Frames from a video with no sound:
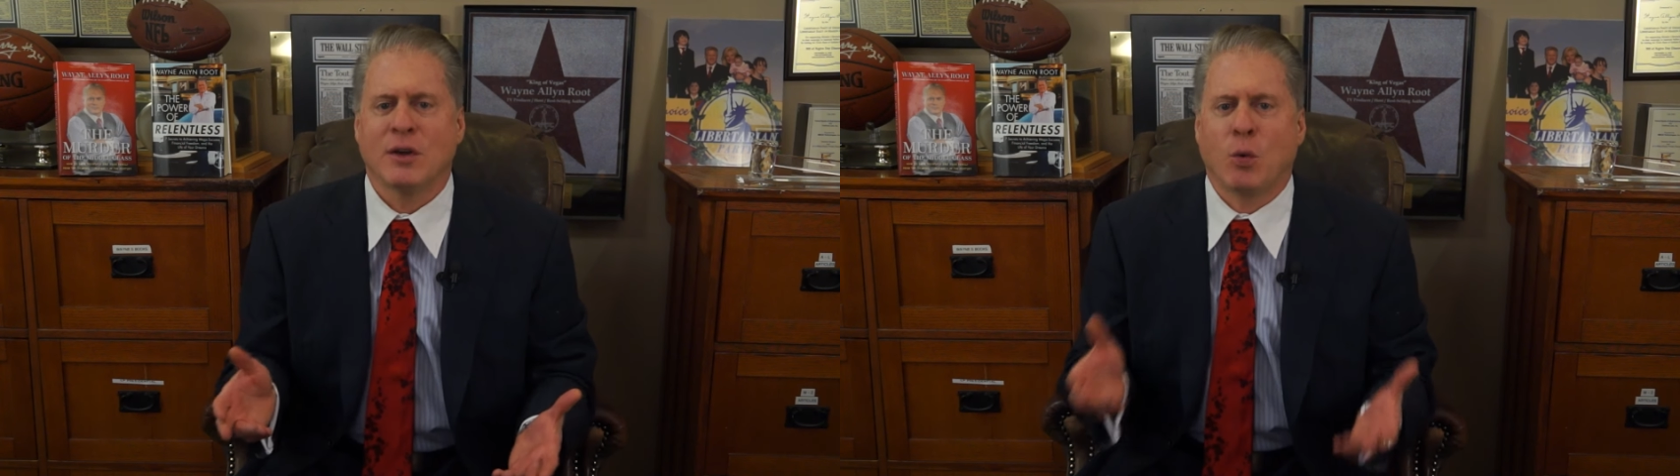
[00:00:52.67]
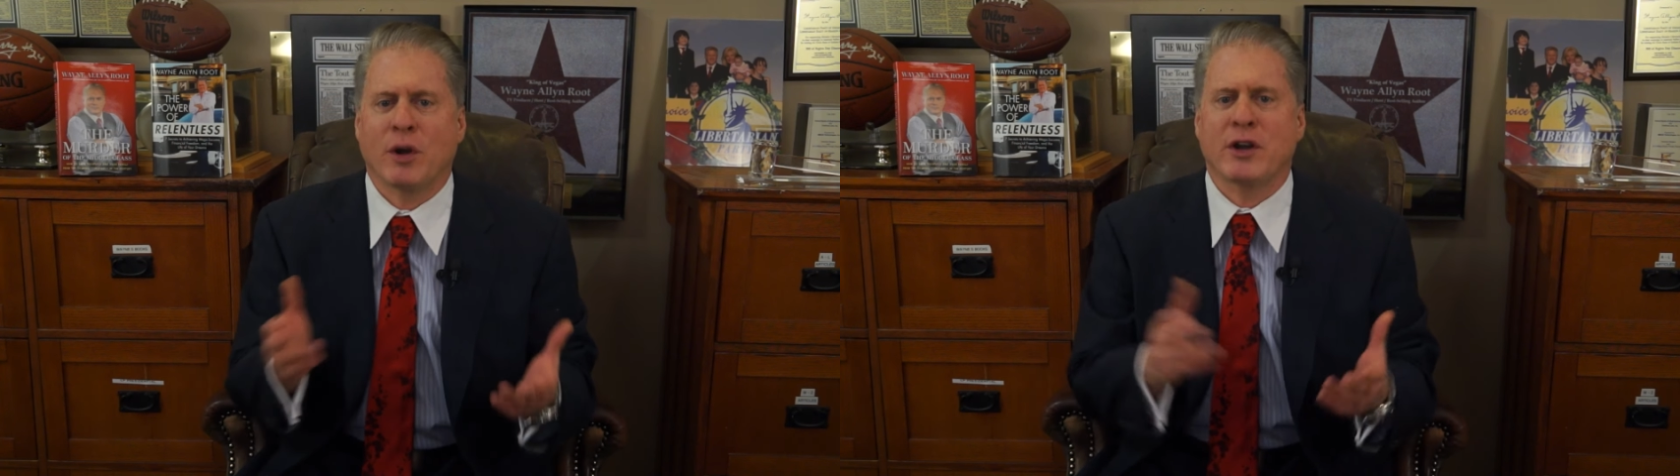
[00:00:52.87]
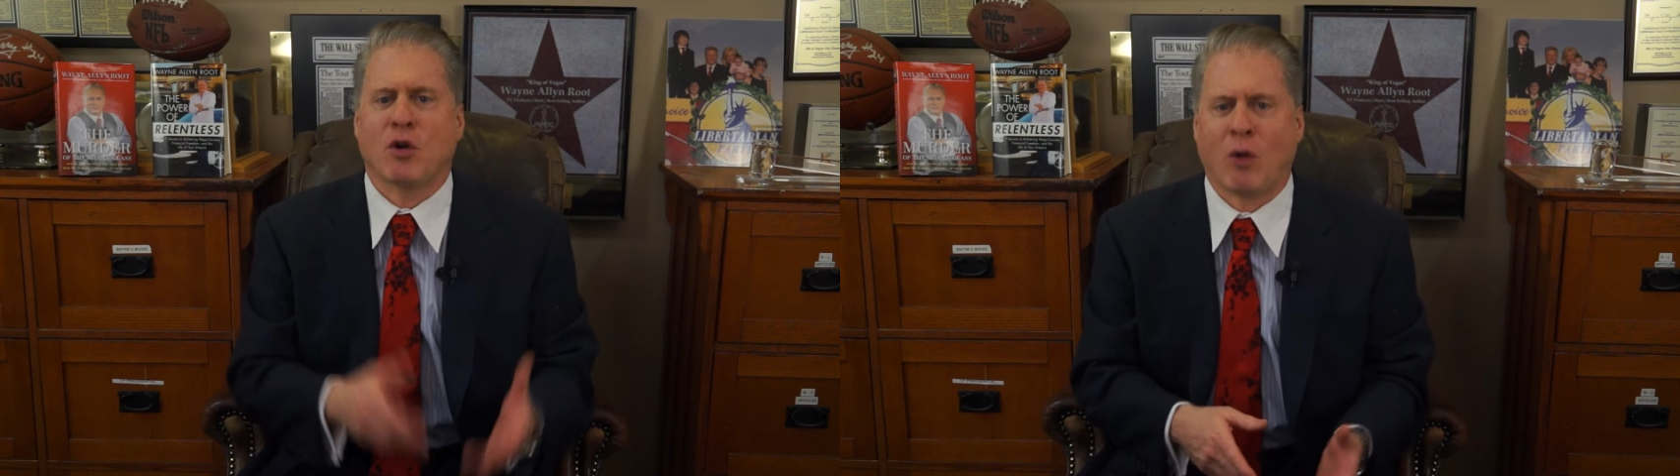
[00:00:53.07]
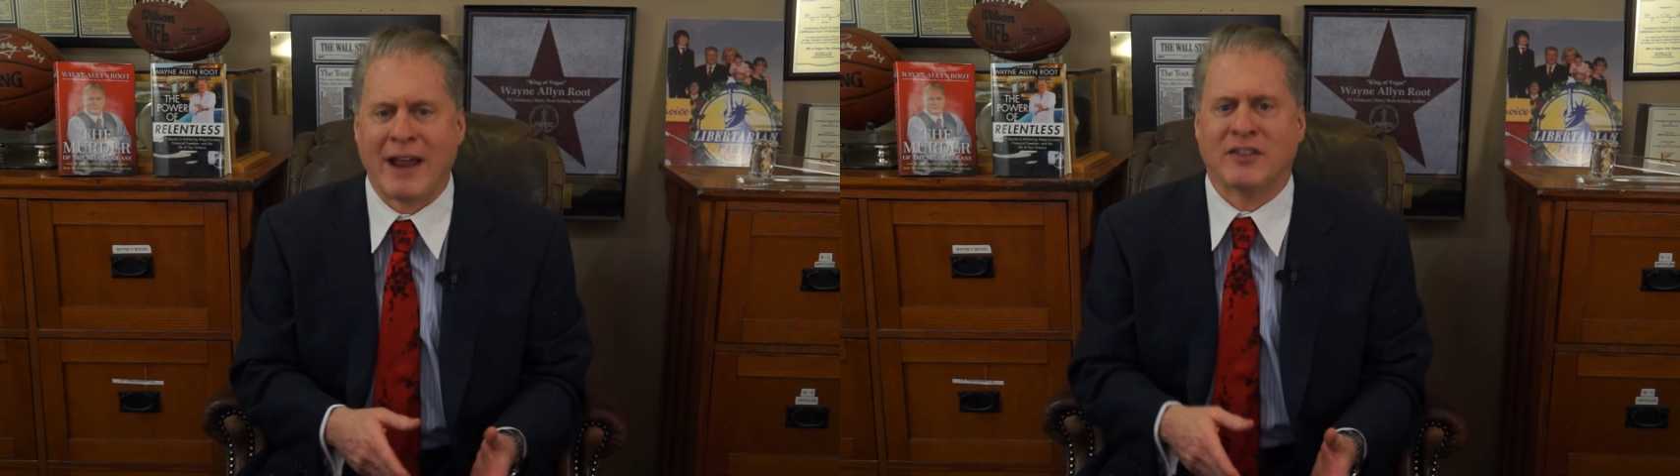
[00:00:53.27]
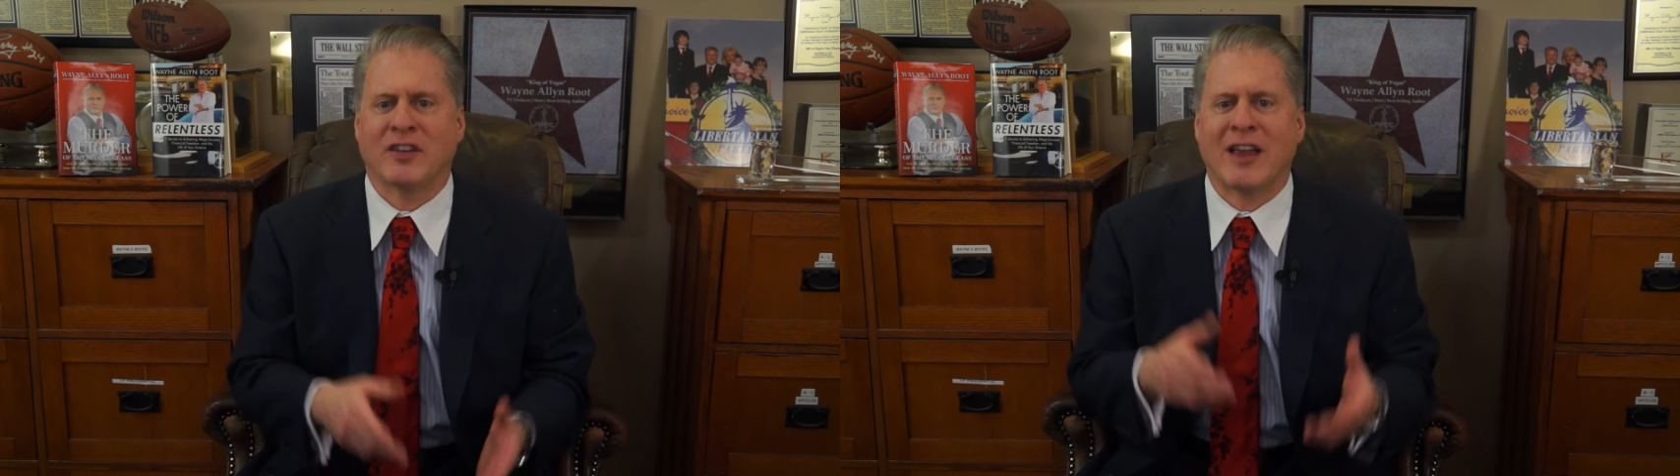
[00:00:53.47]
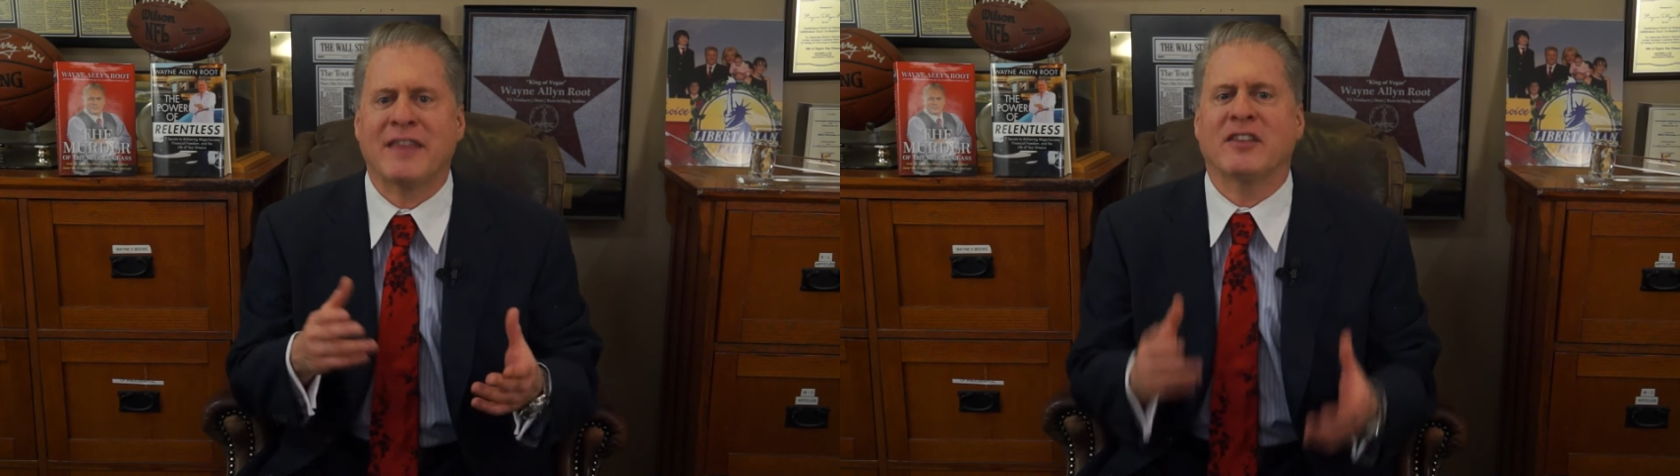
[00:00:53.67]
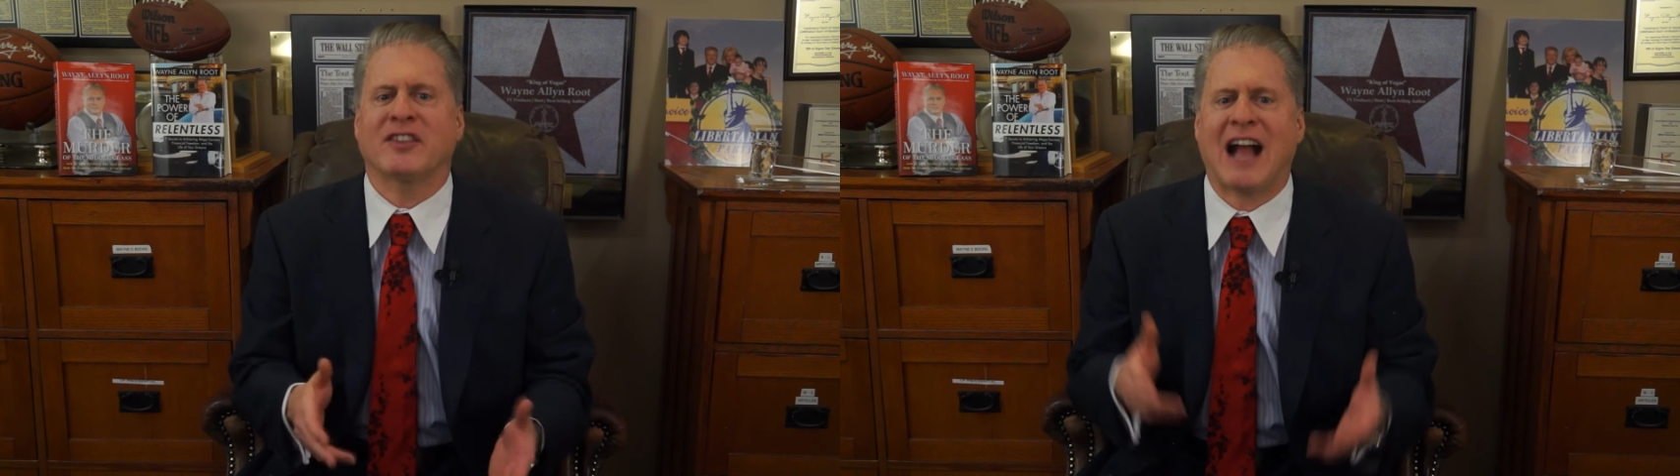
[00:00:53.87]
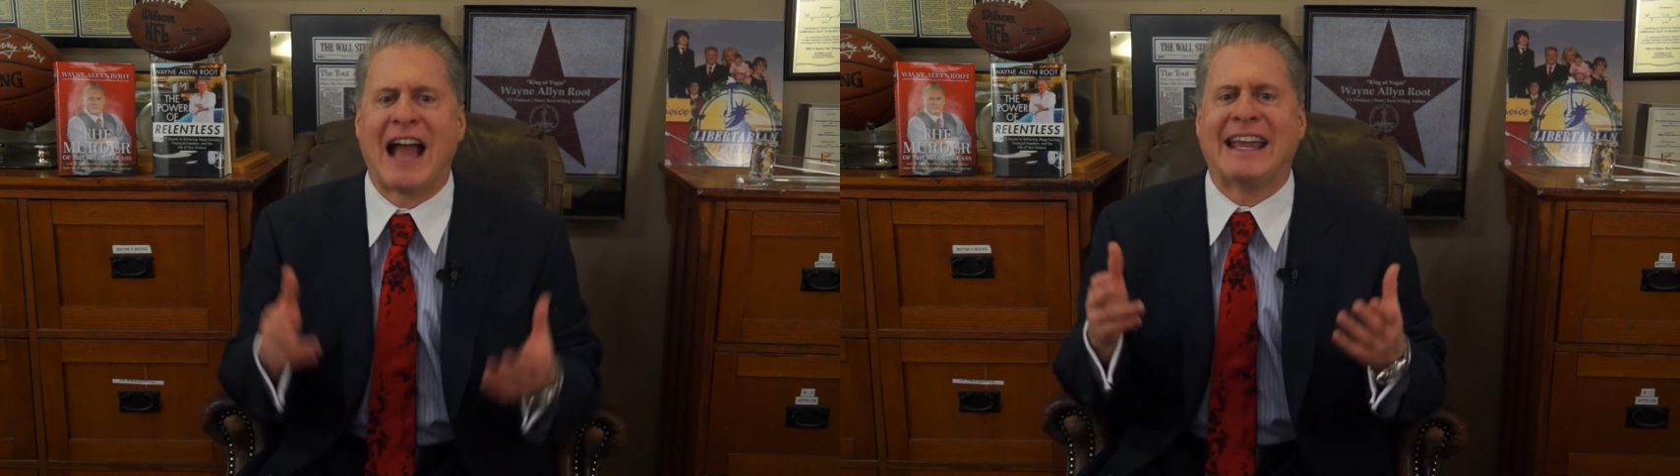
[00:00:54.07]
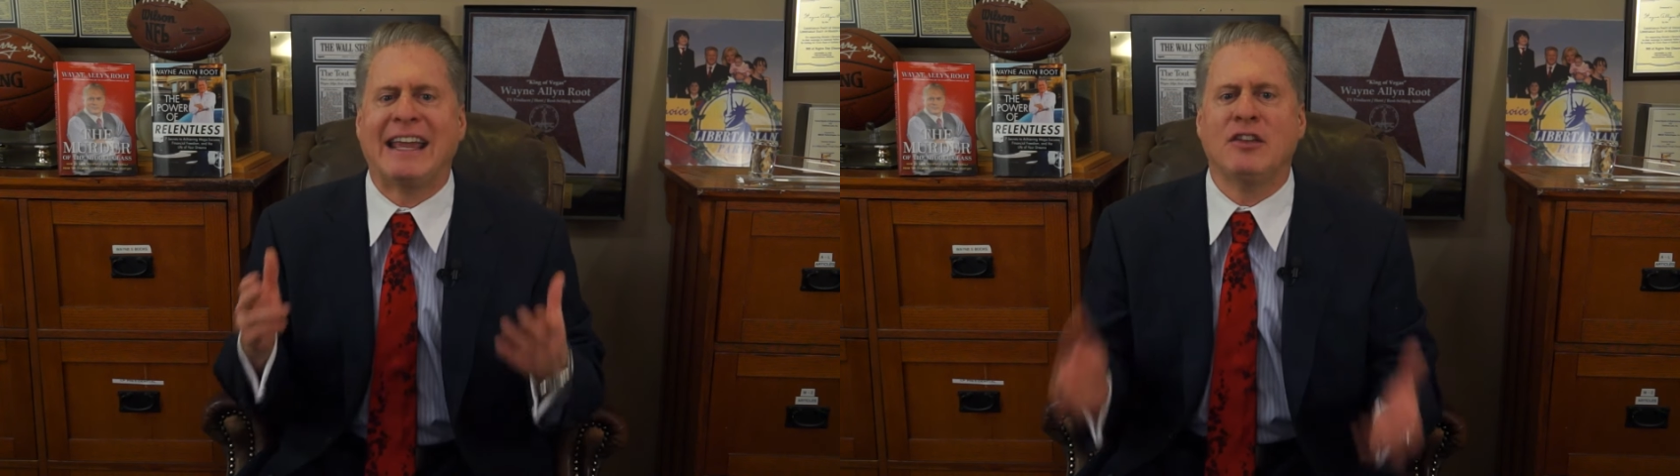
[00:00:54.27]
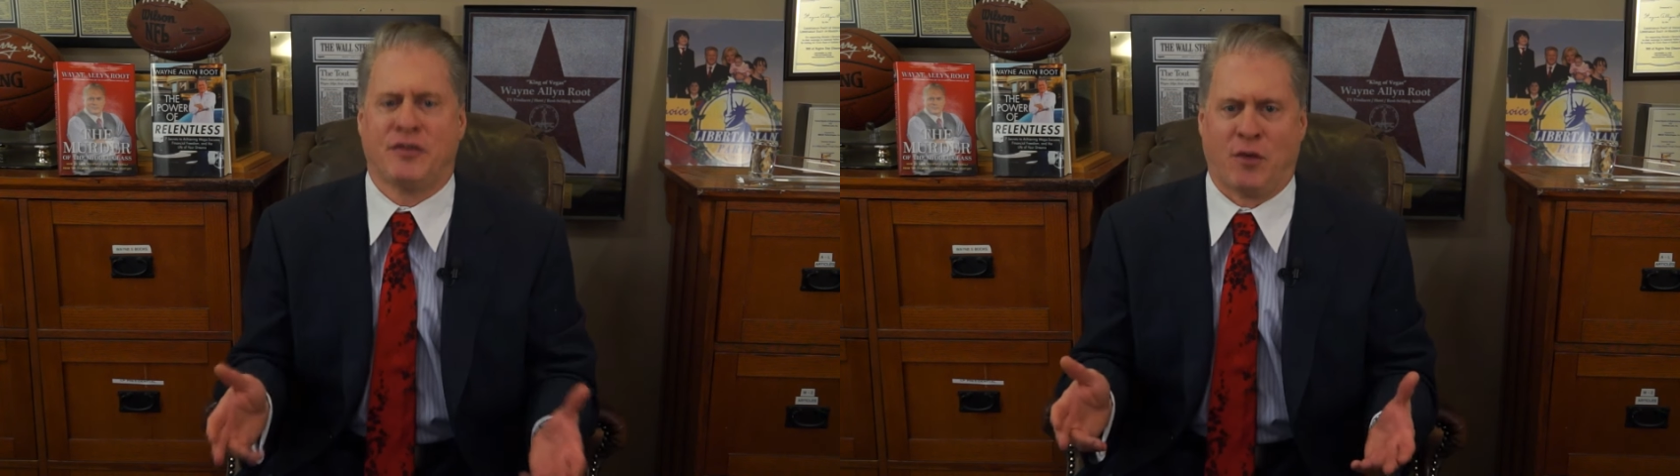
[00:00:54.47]
We're in crisis, and the sky
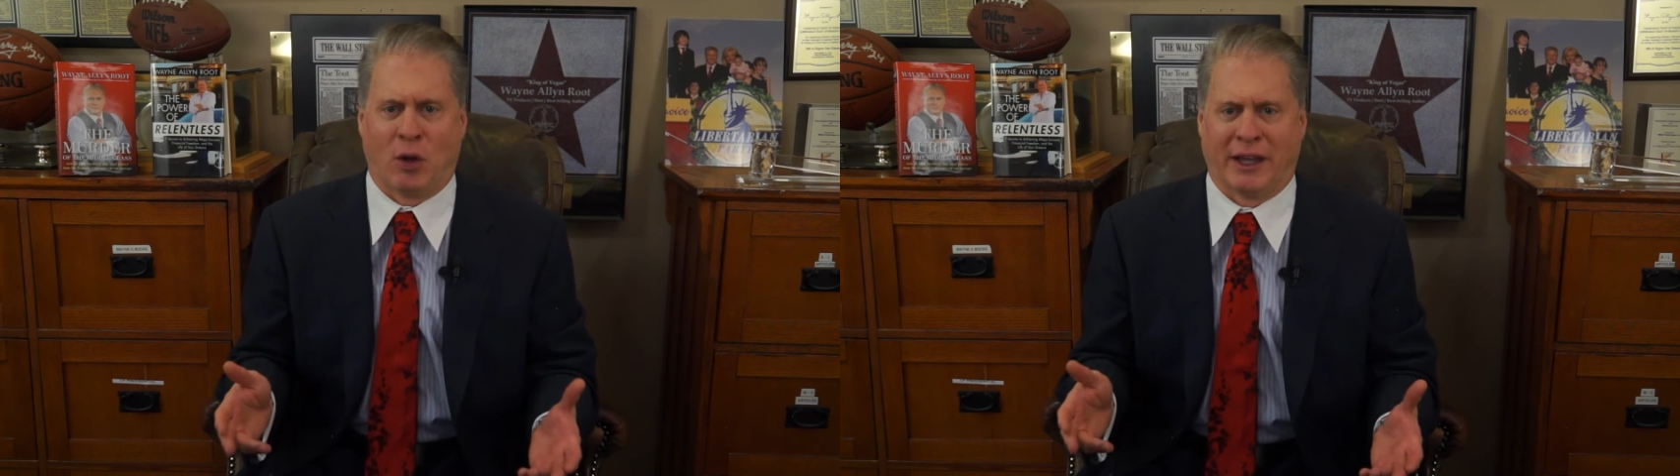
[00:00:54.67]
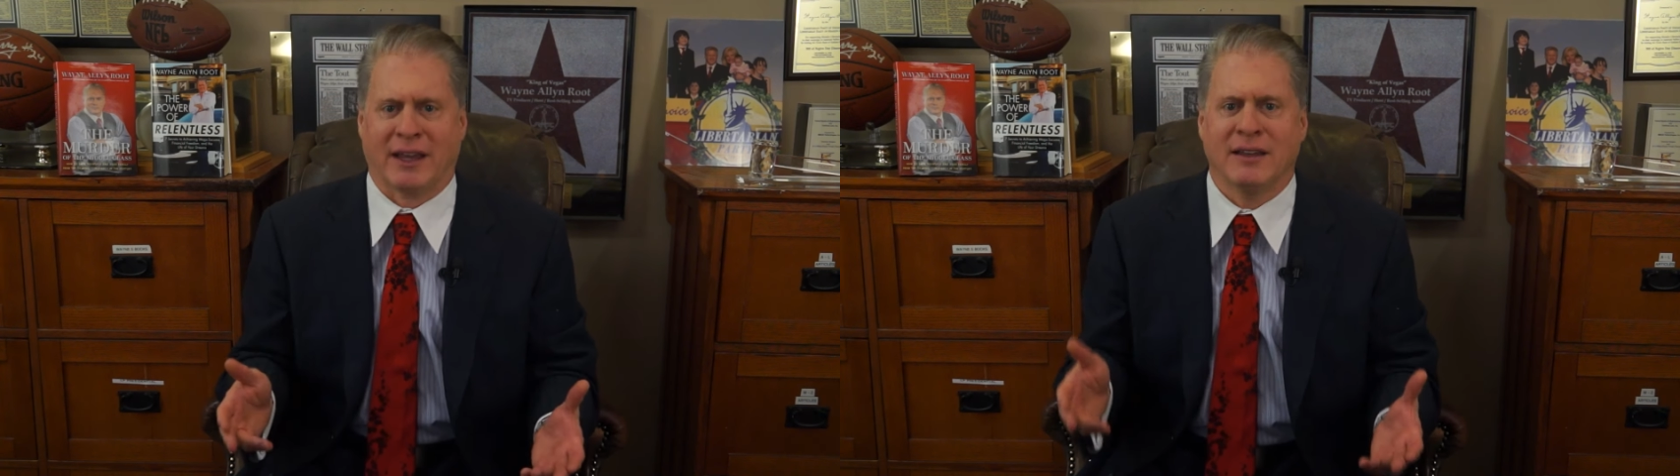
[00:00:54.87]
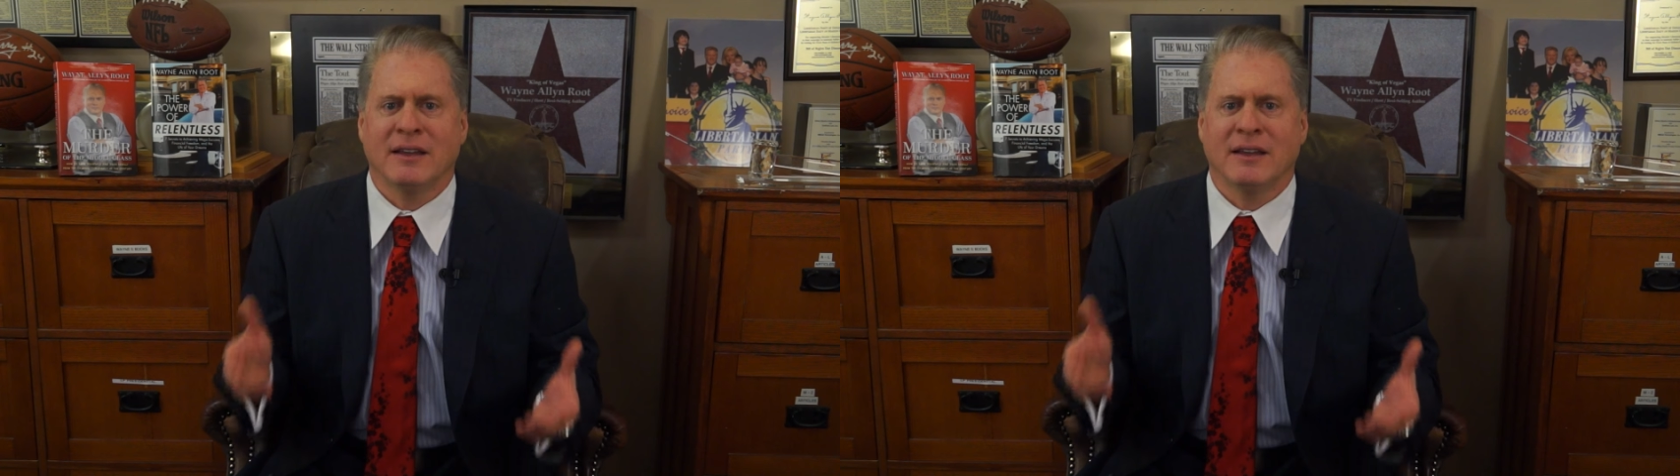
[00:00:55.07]
is falling.